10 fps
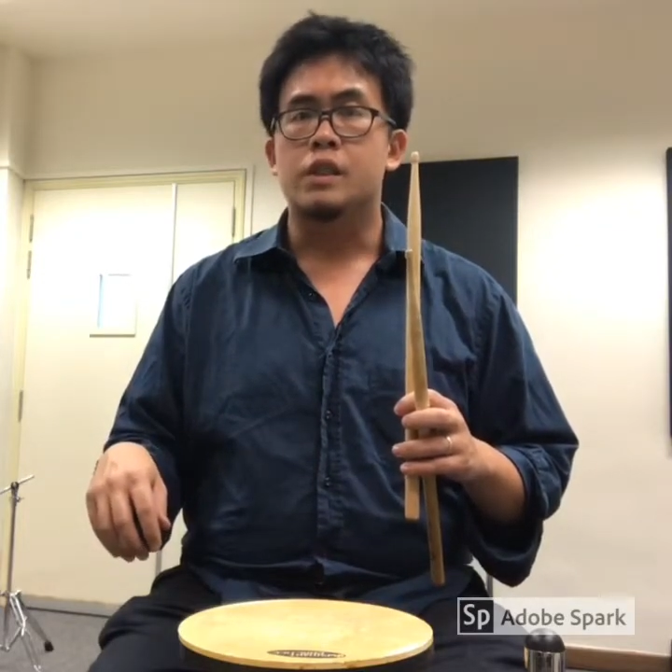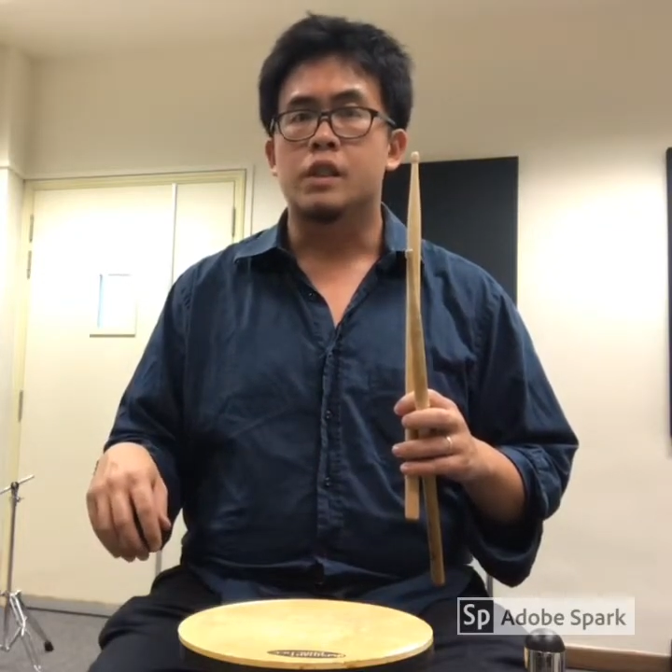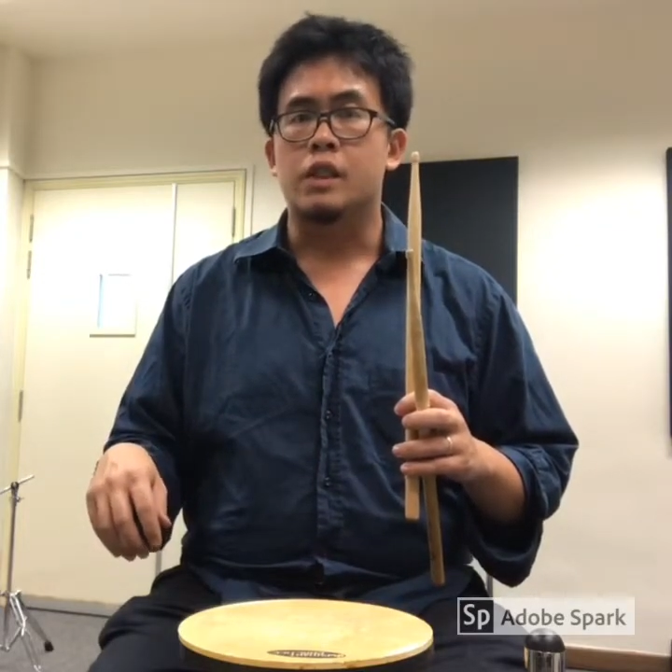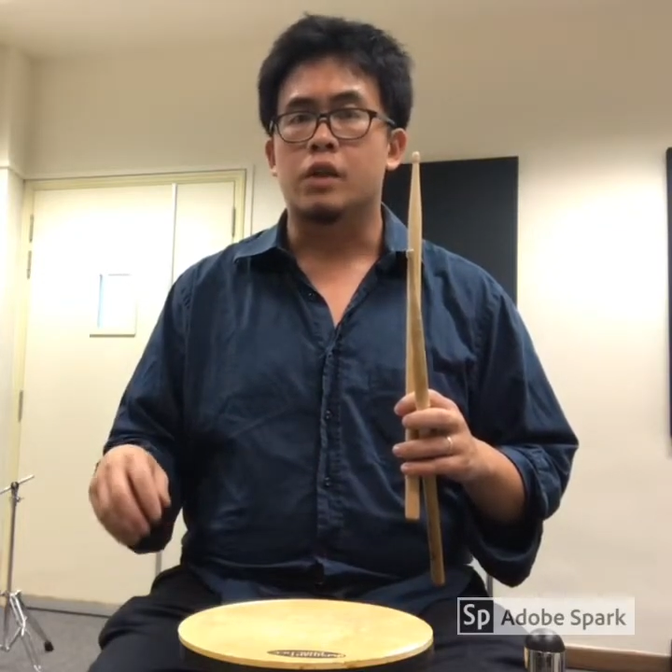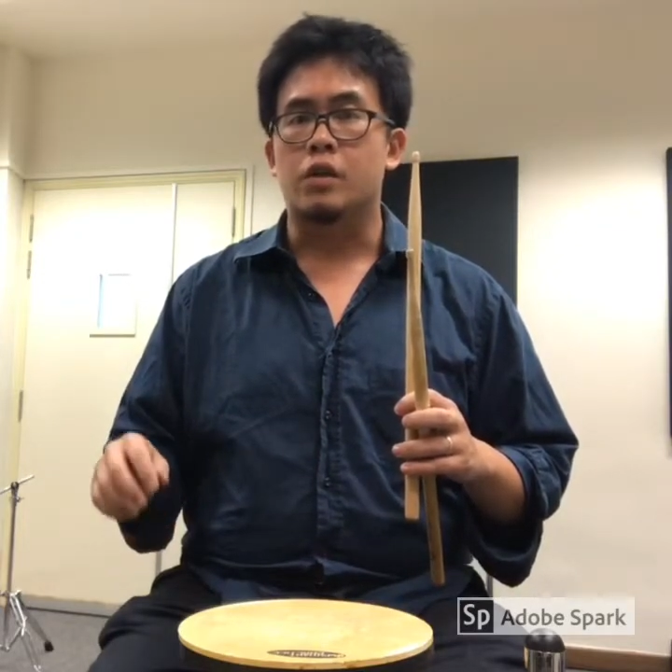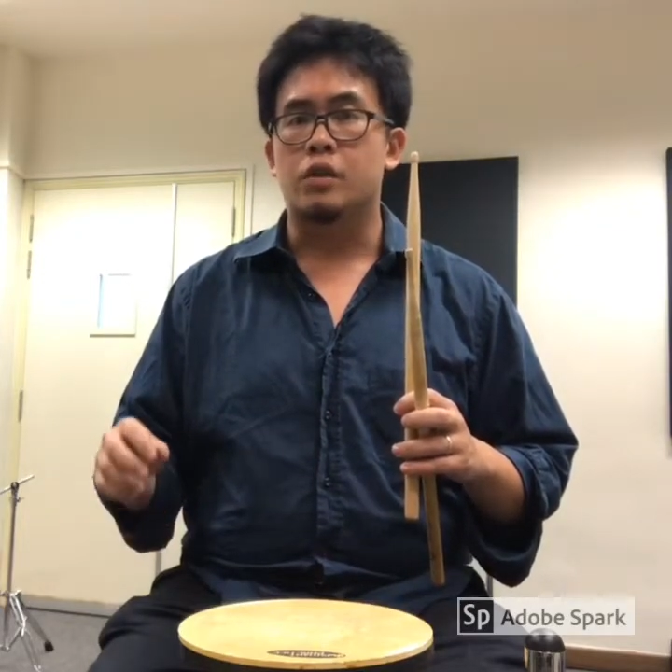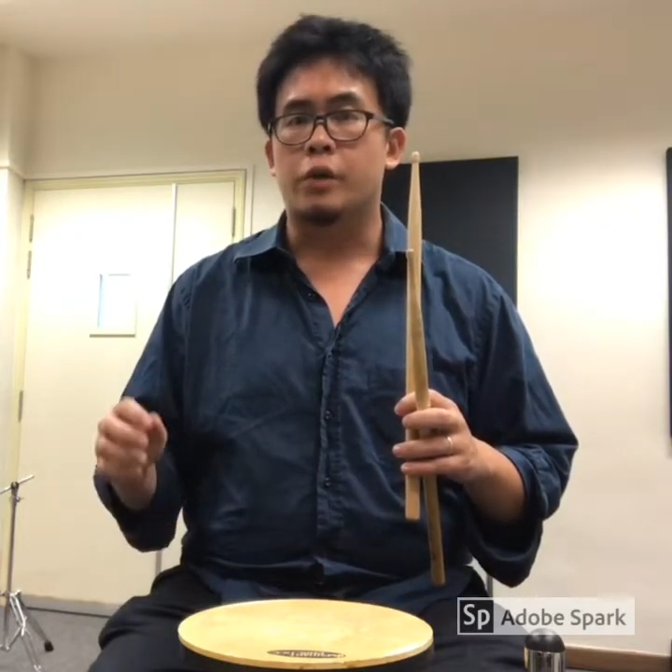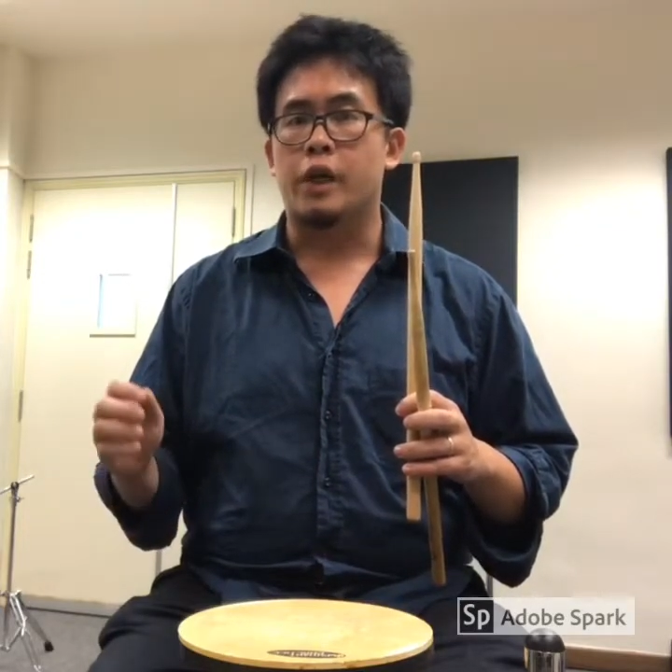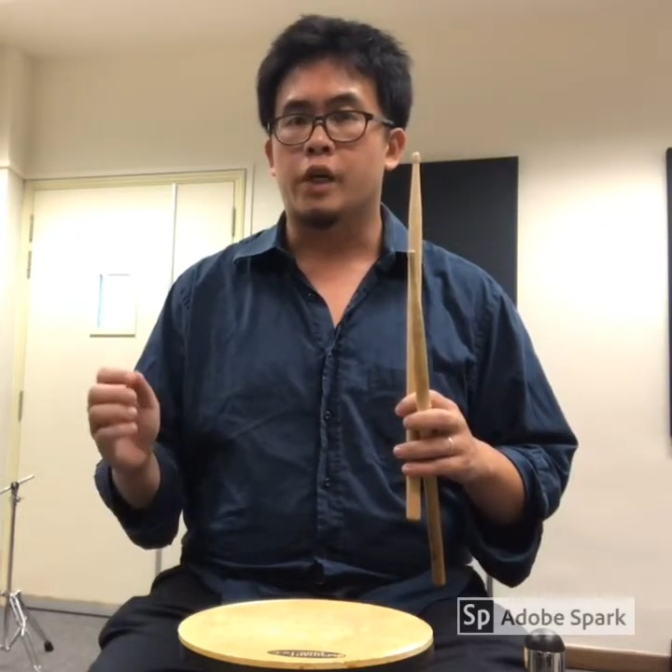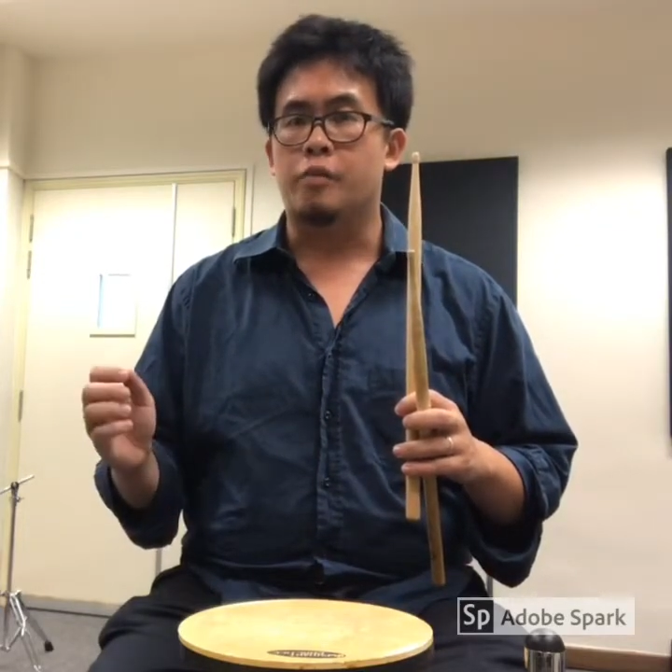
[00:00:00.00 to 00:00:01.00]
and all the
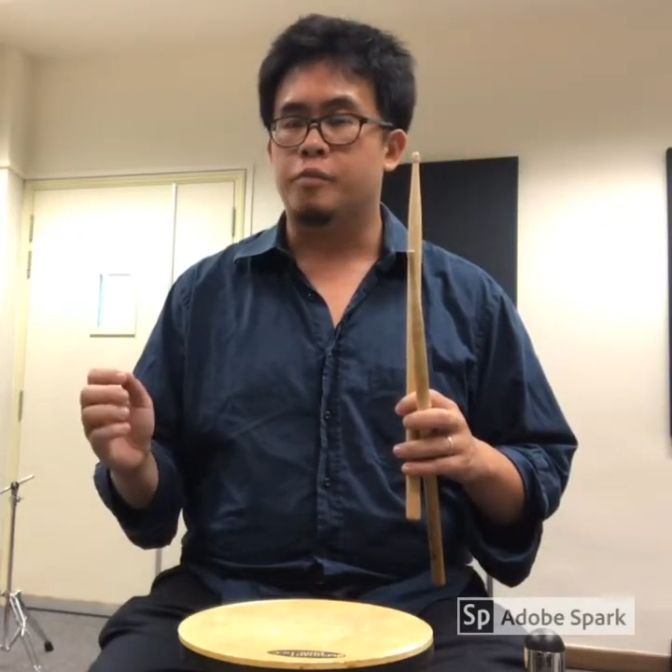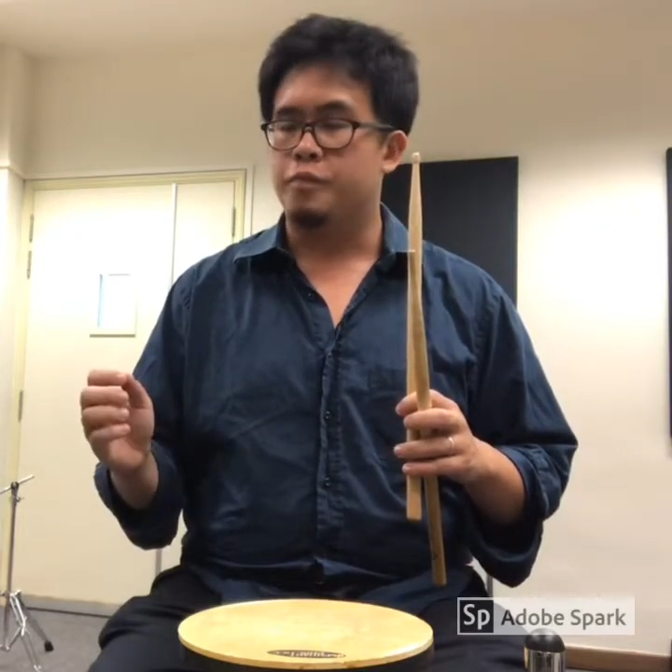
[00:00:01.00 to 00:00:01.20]
way up,